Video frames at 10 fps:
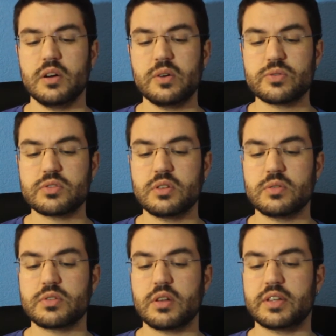Austin
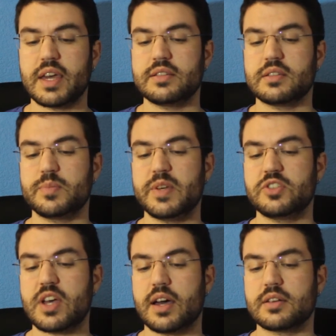also allocated
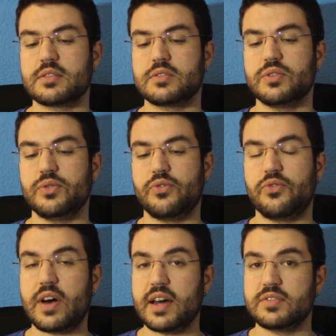speech acts to
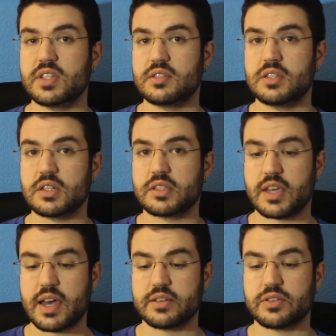5 distinct
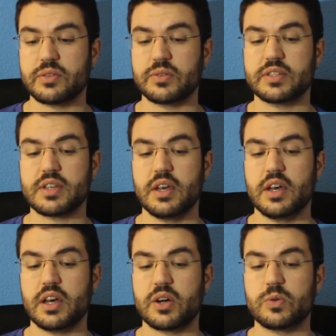categories
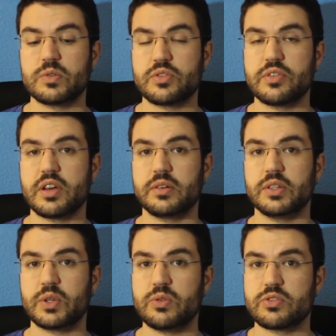according to their
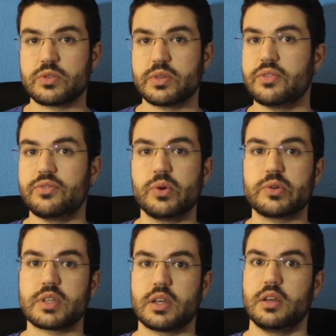illocutionary
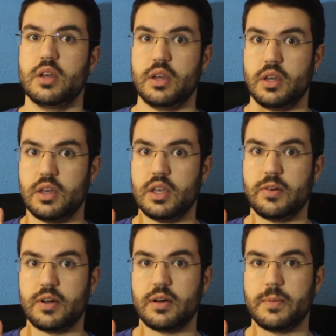force, and
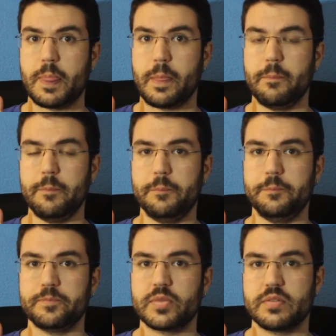here are
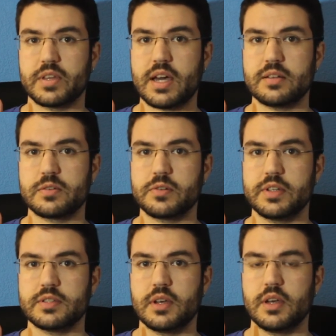the
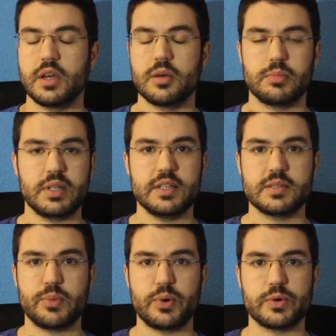categories. Please
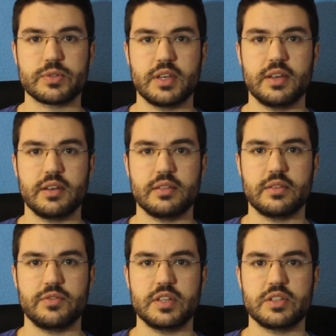pause here
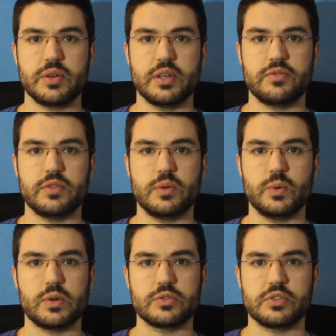the video if you
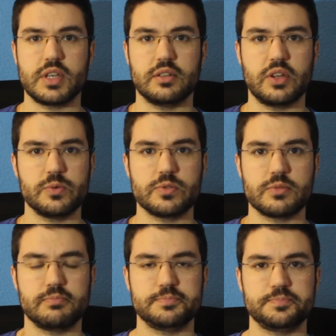want to take
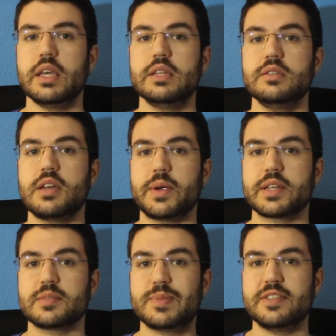notes.
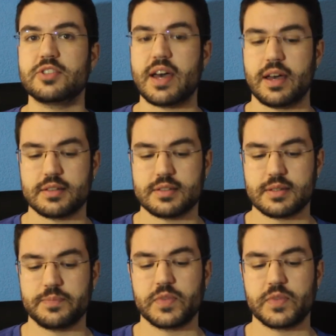Indirect speech acts.